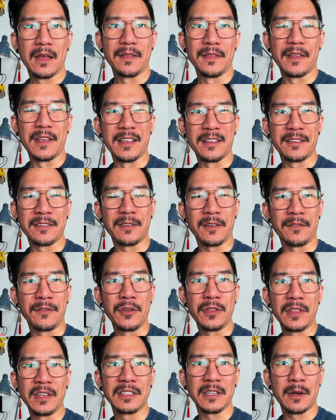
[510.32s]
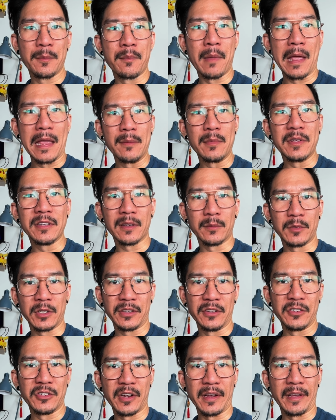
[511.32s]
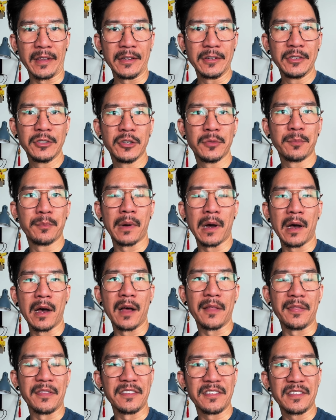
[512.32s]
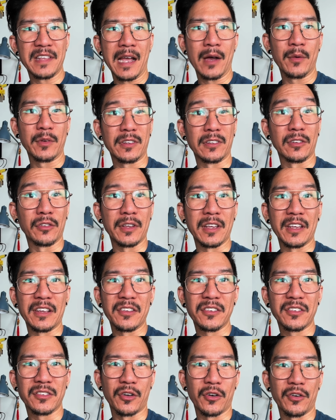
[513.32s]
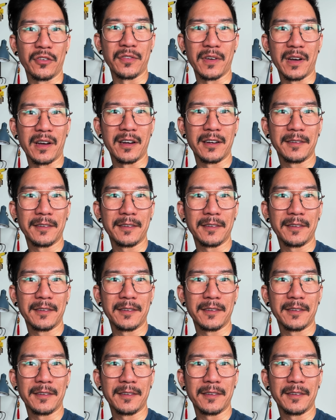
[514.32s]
There's a few things that are maybe subject to change, but this is how it's looking so far.